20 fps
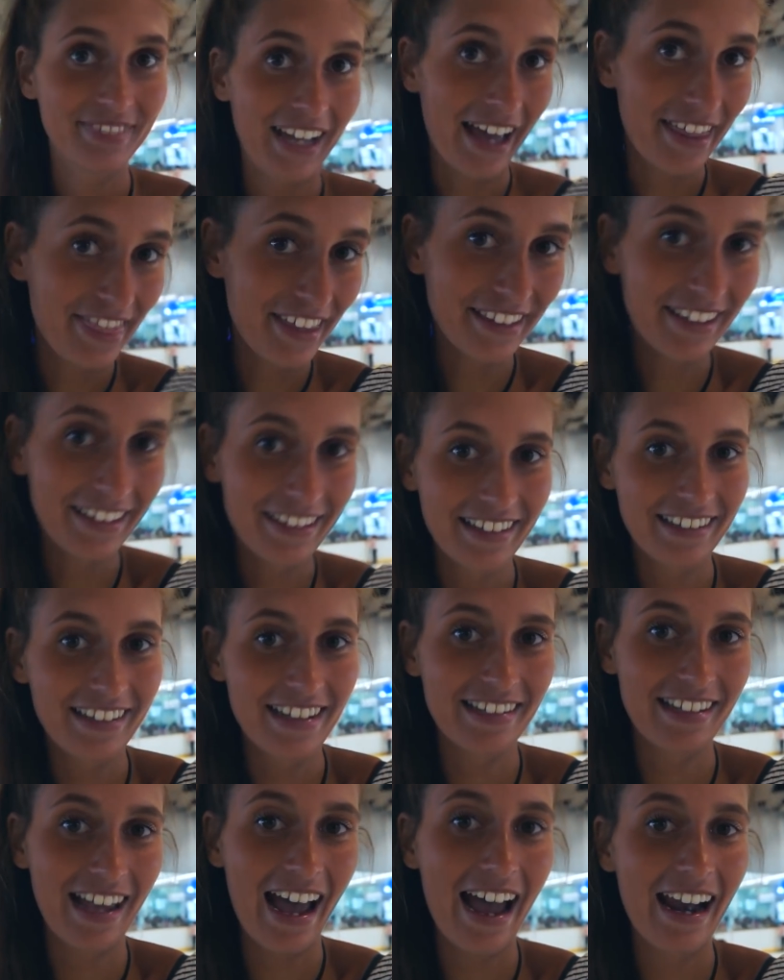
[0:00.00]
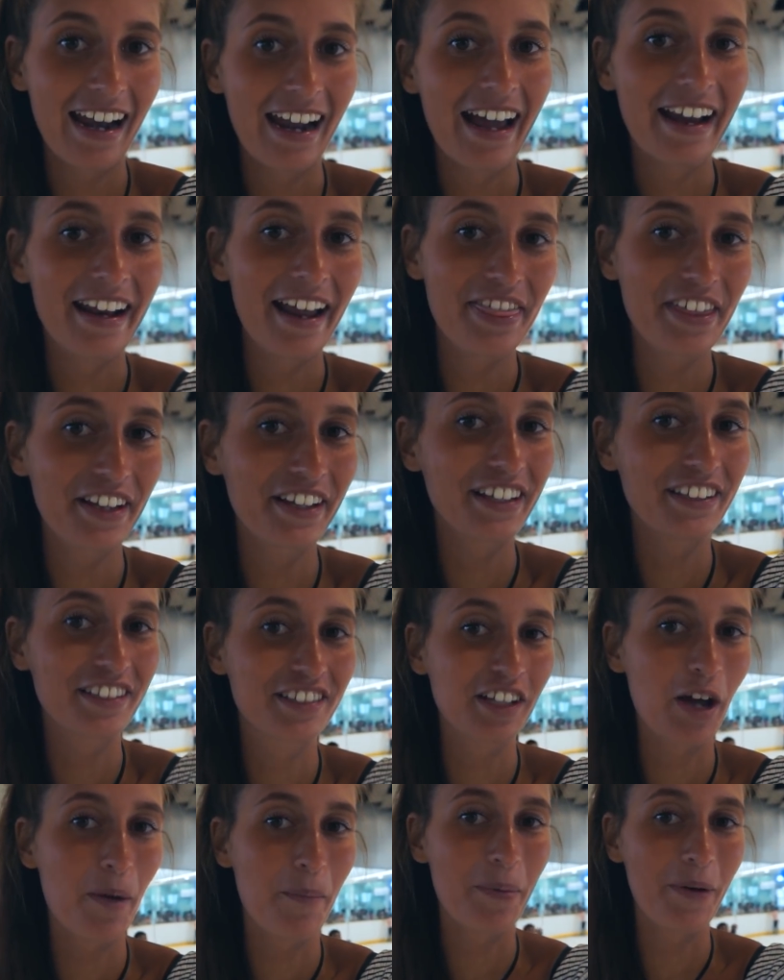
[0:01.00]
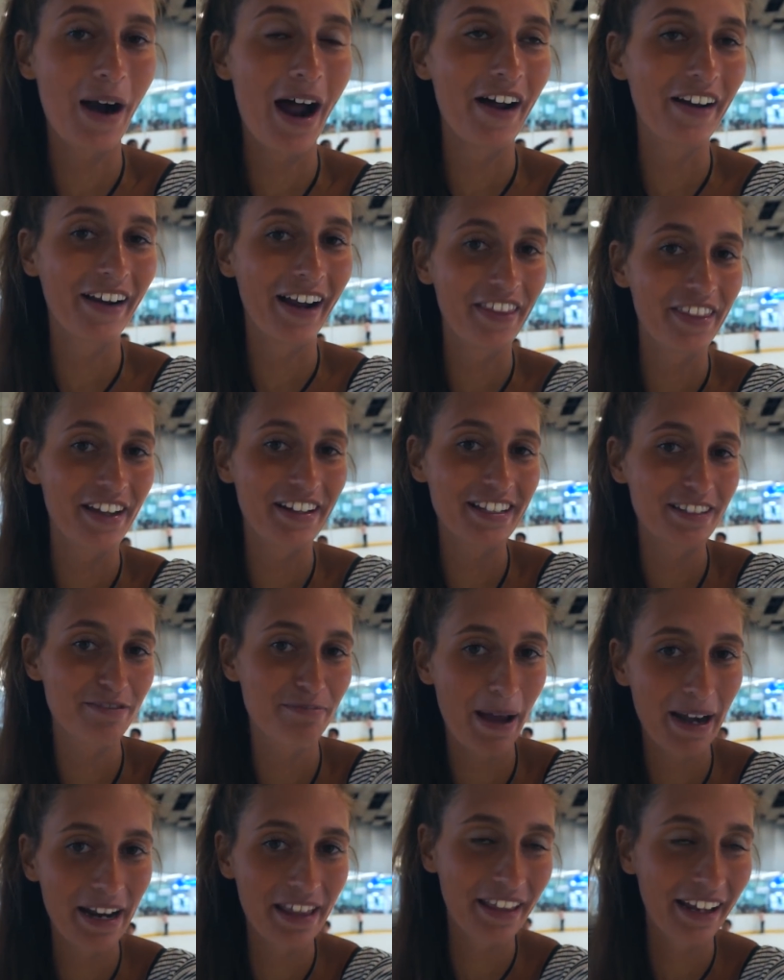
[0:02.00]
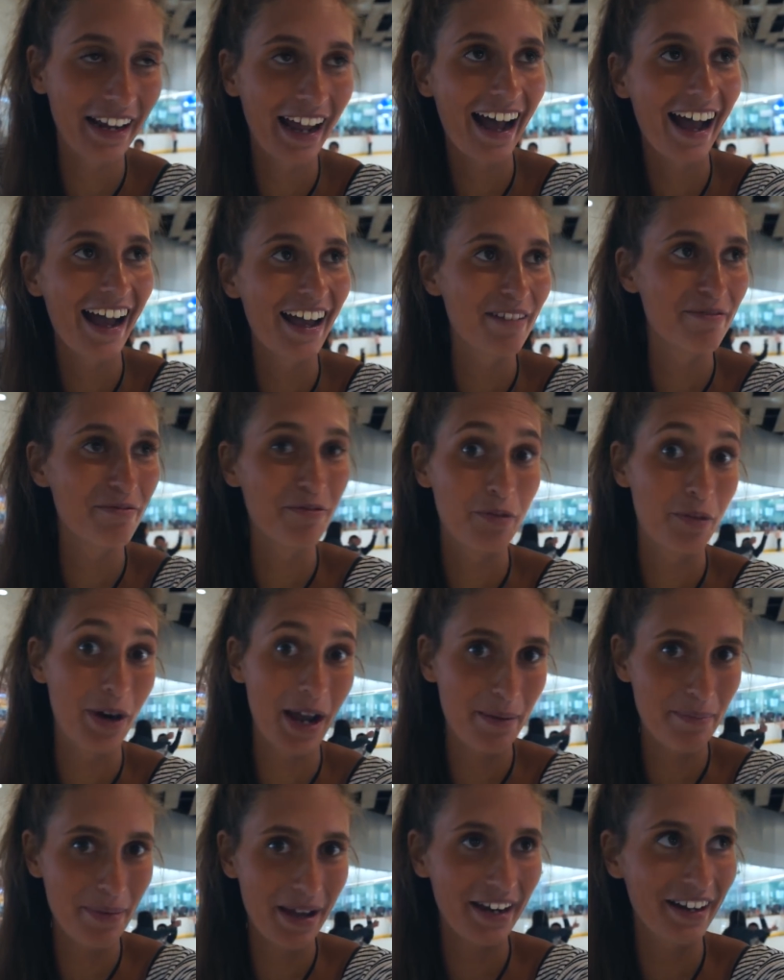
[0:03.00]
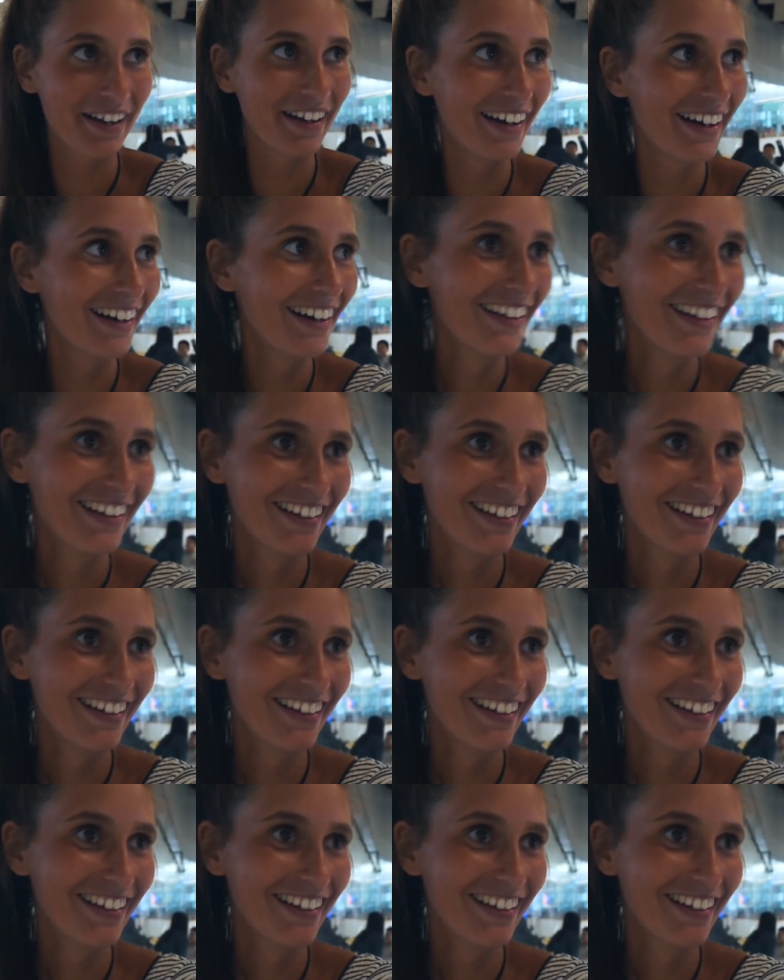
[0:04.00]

I think this is his highlight. I think he's so proud now that he's better than I am. Way better.